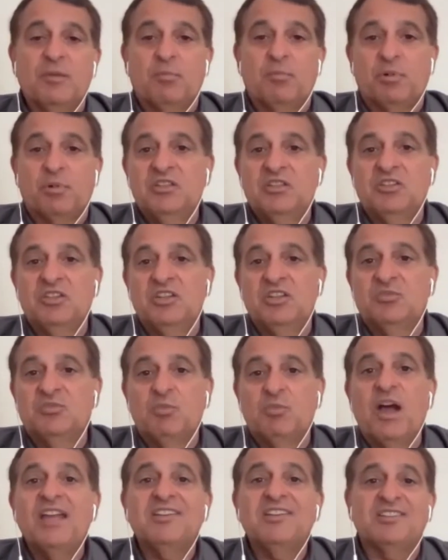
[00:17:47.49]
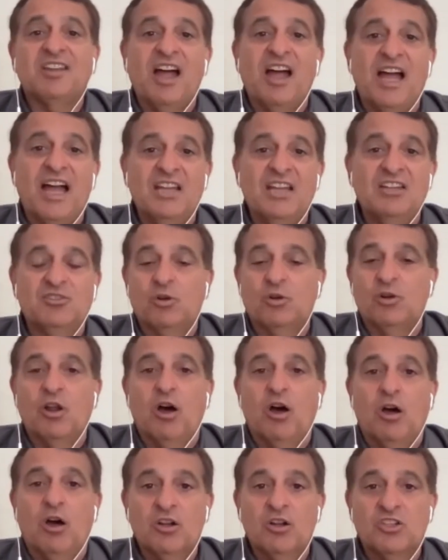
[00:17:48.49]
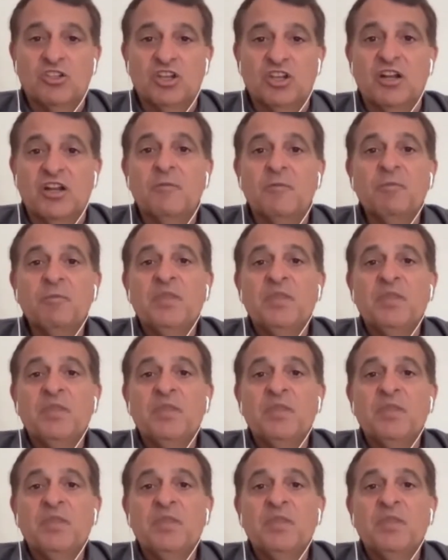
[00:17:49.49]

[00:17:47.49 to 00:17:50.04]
printers my size or larger,